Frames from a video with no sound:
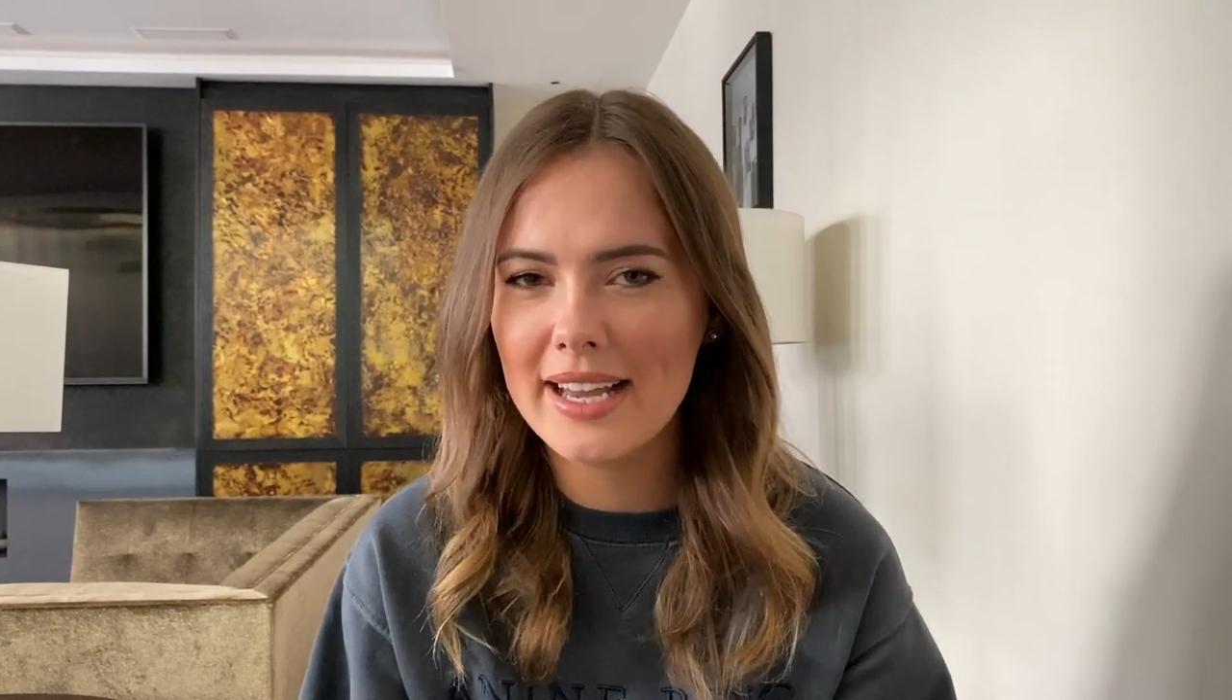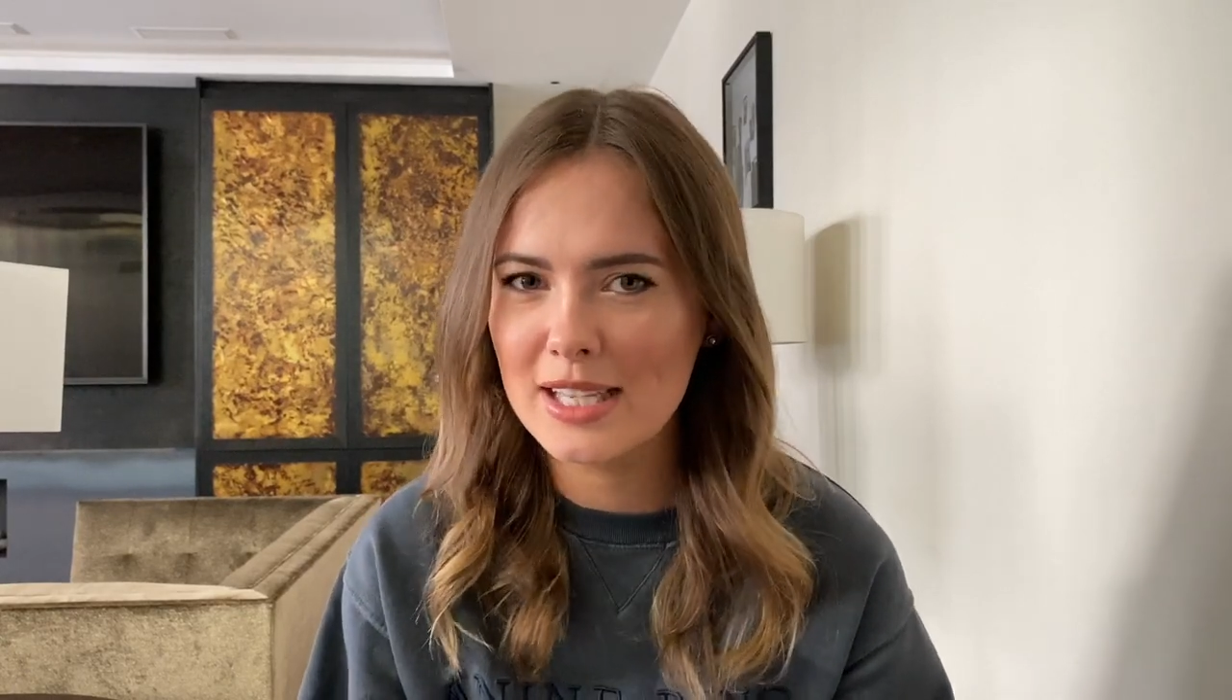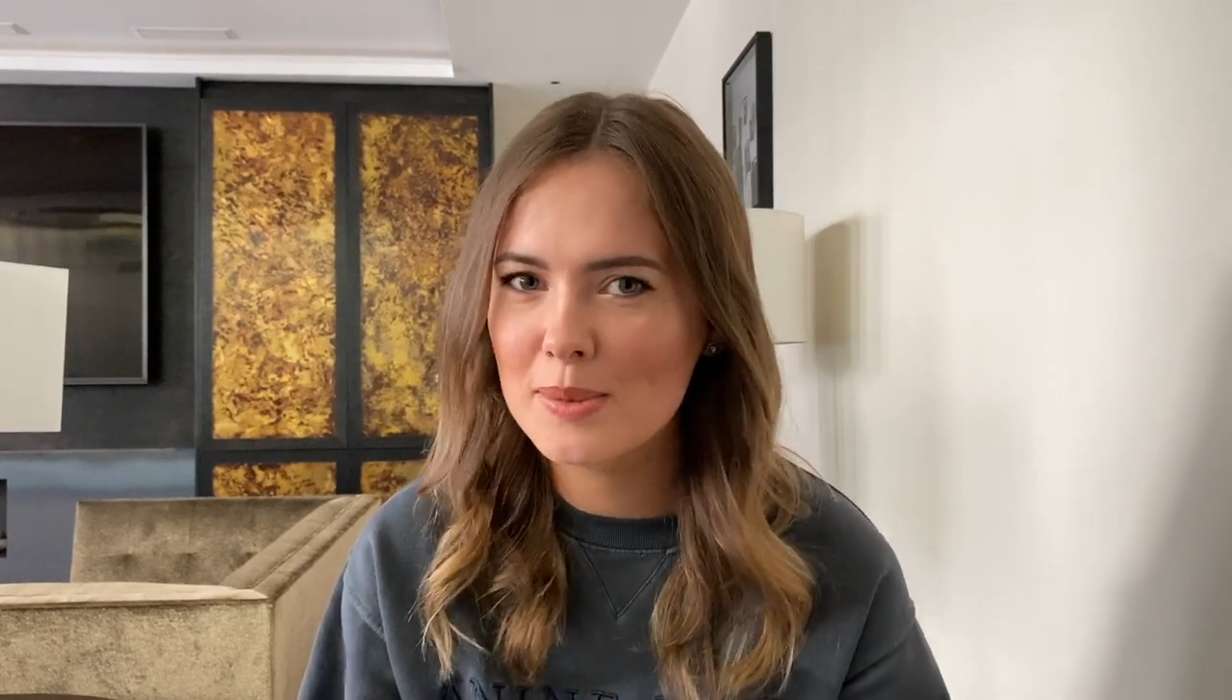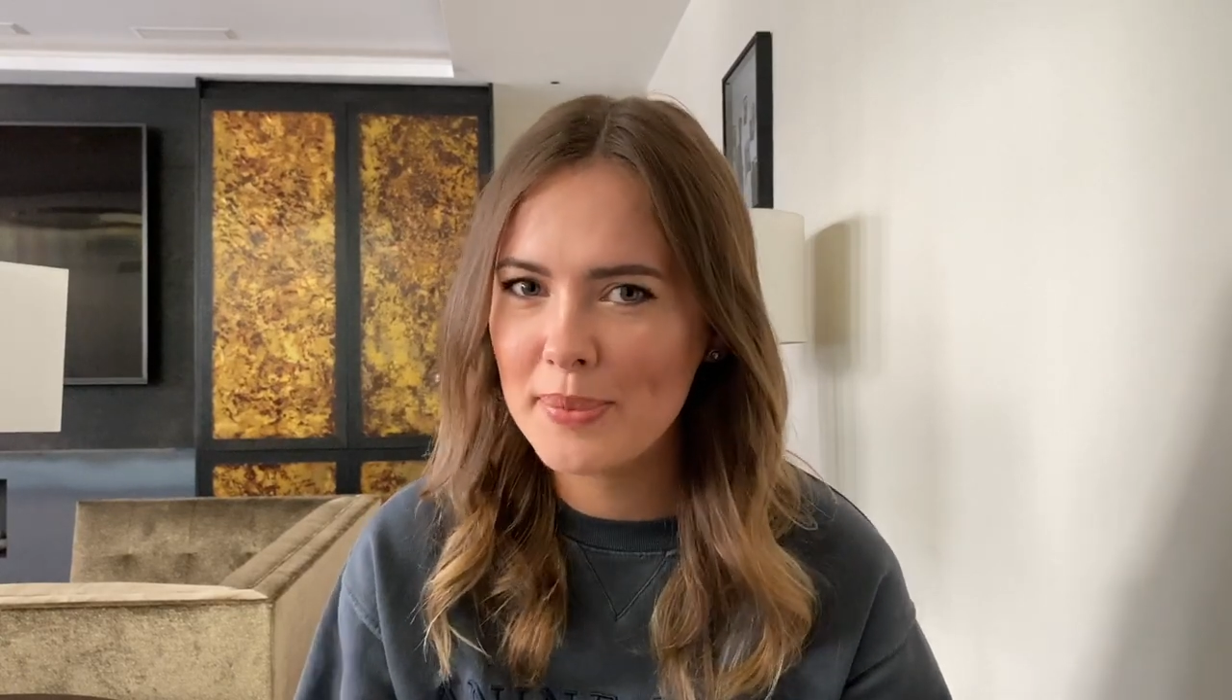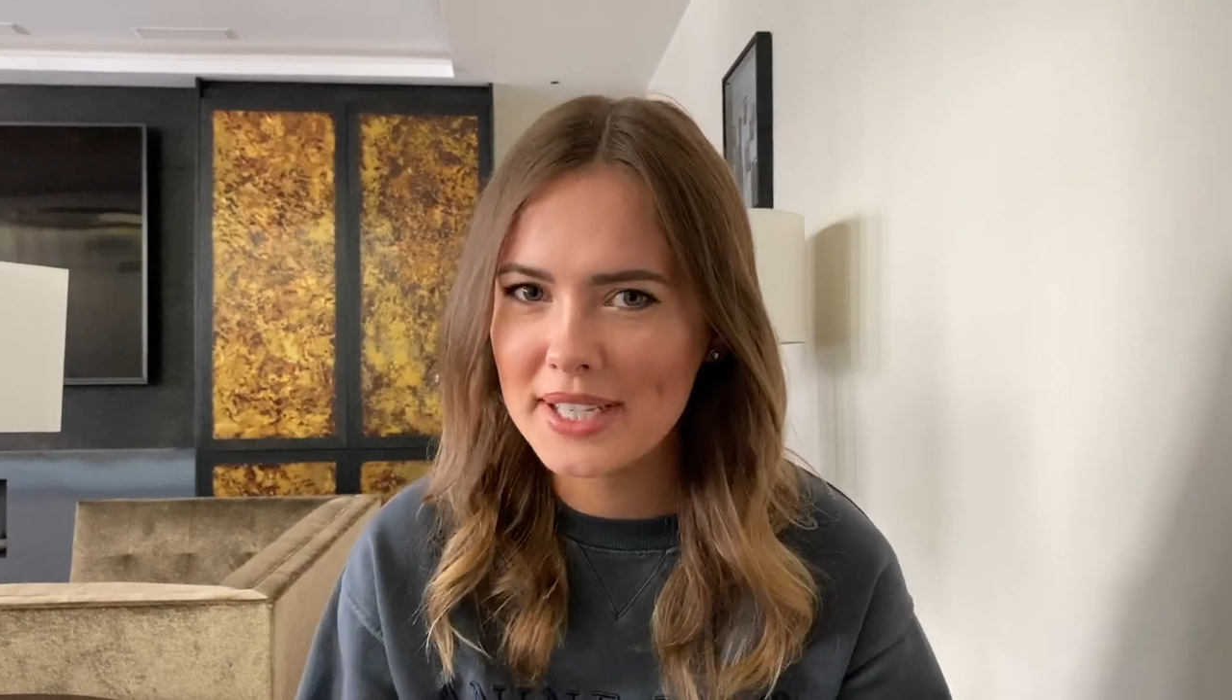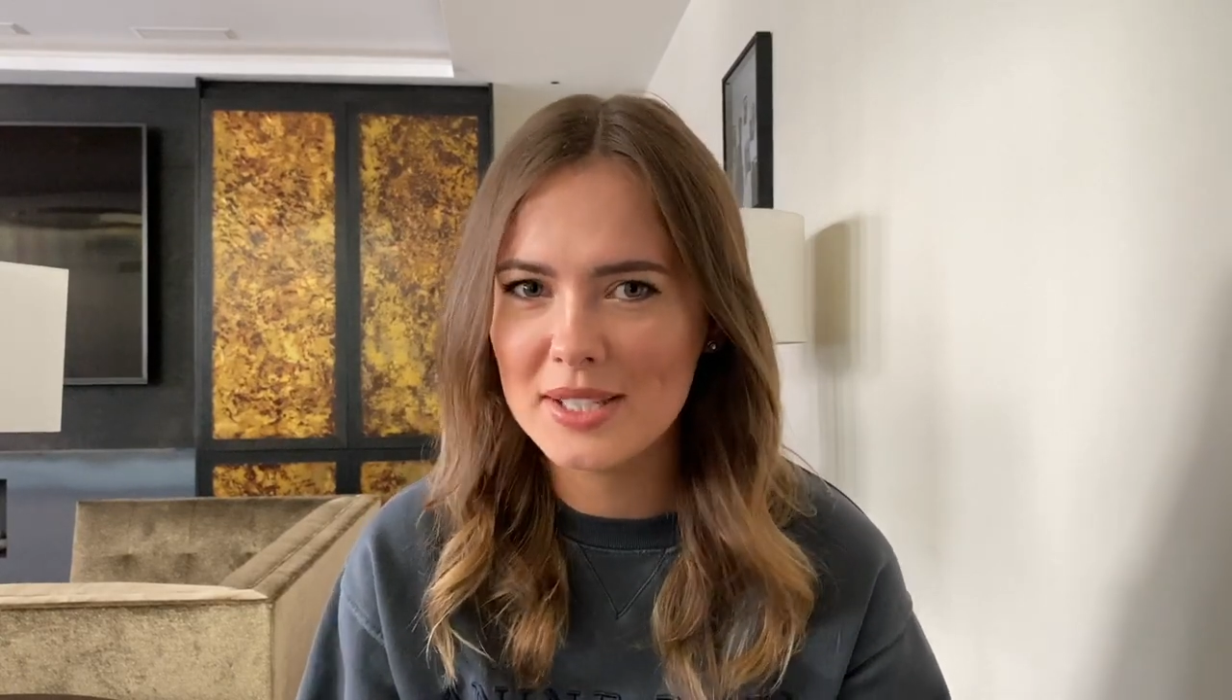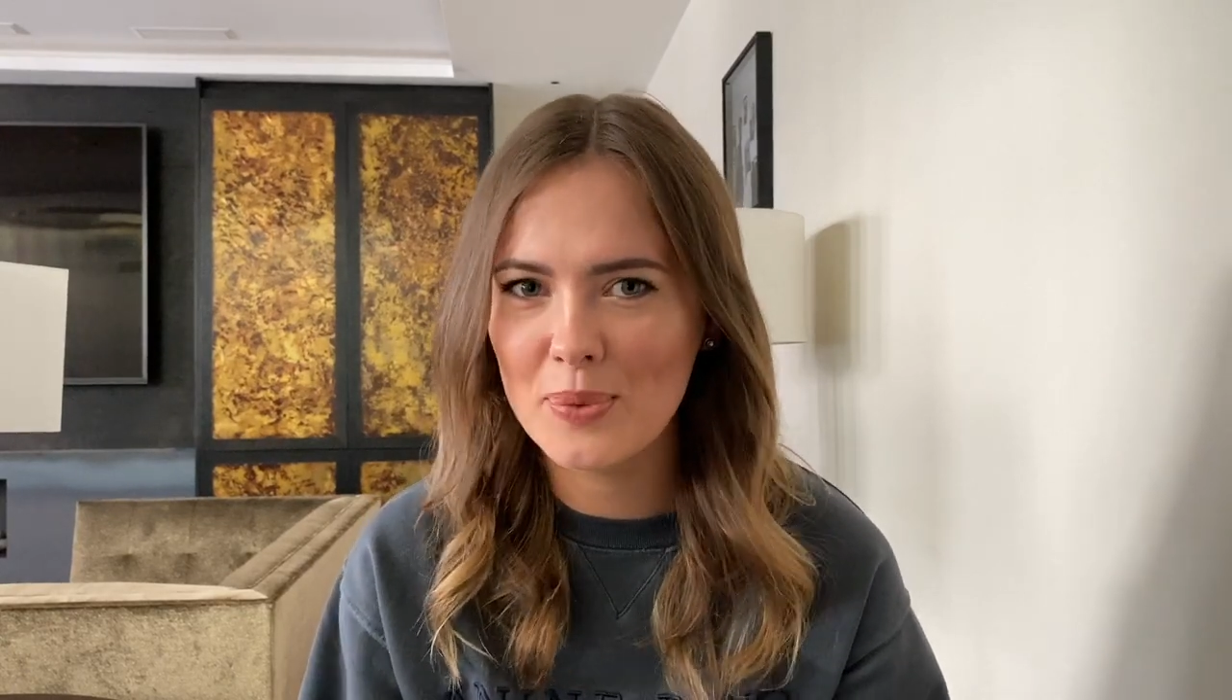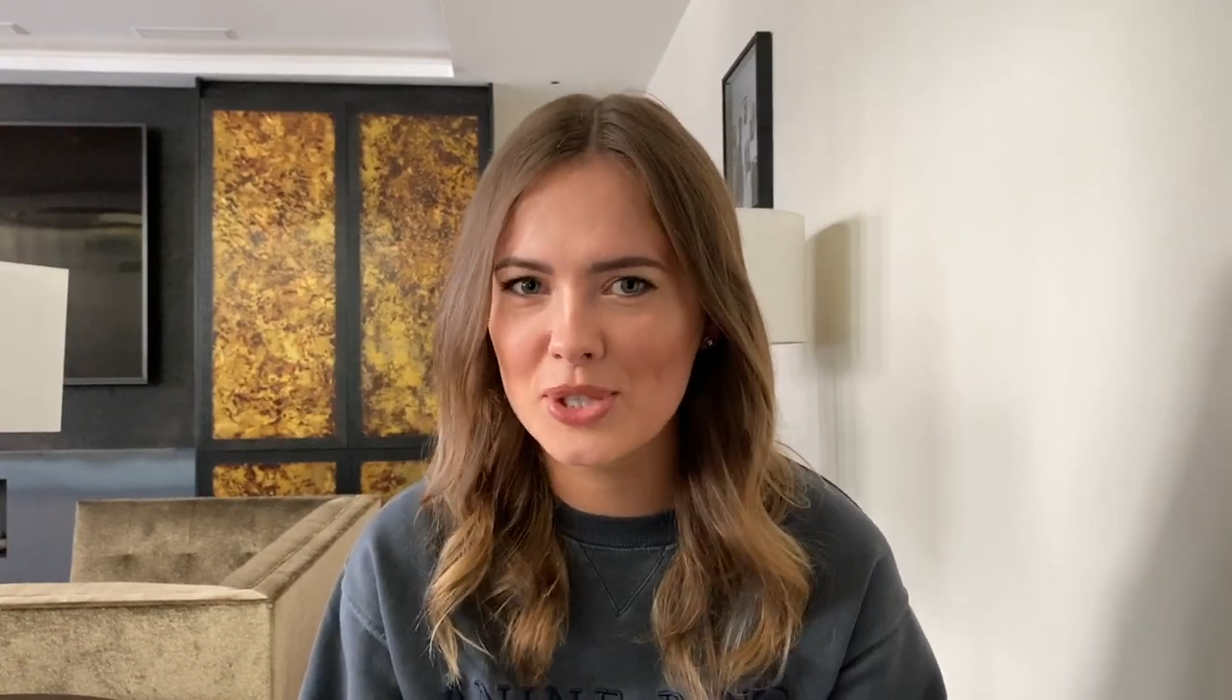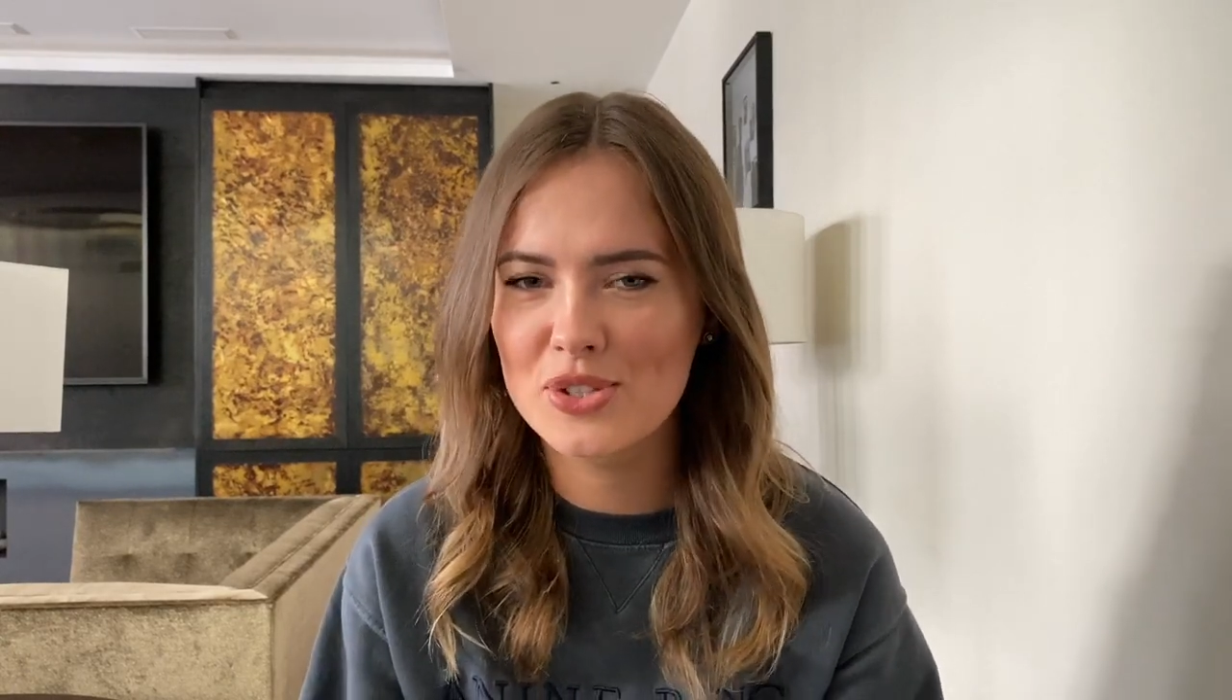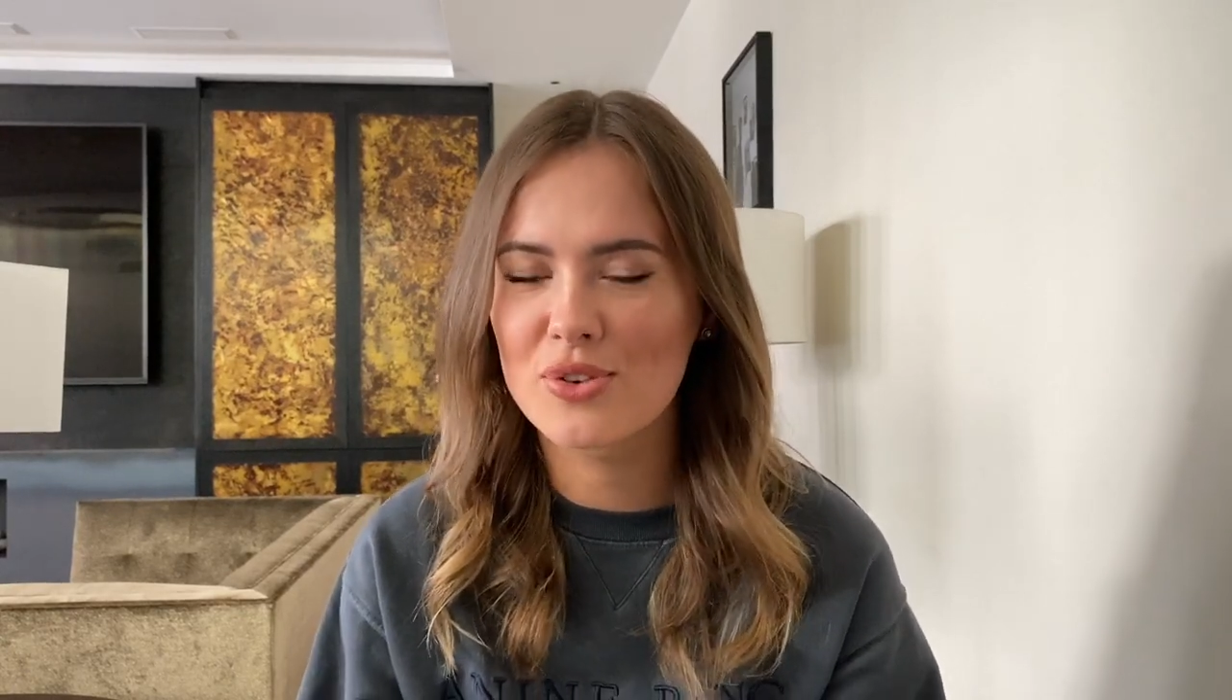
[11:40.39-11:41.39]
I expected was